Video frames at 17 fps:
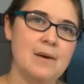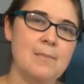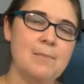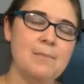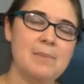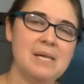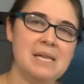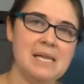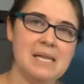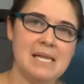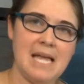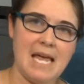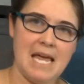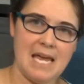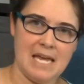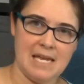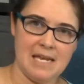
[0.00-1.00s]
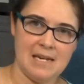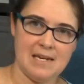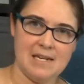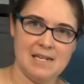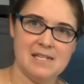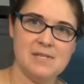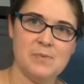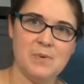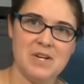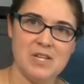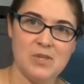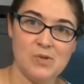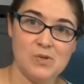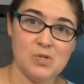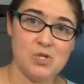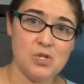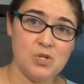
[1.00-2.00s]
plane. It's one of
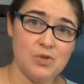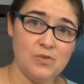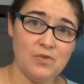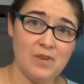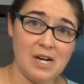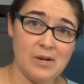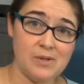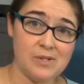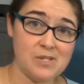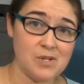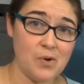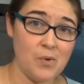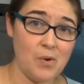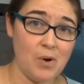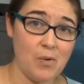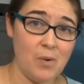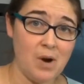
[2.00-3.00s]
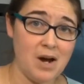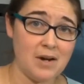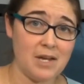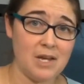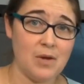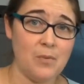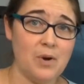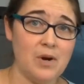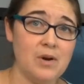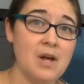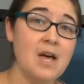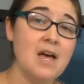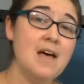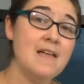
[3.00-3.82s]
those two vowels go a walking word.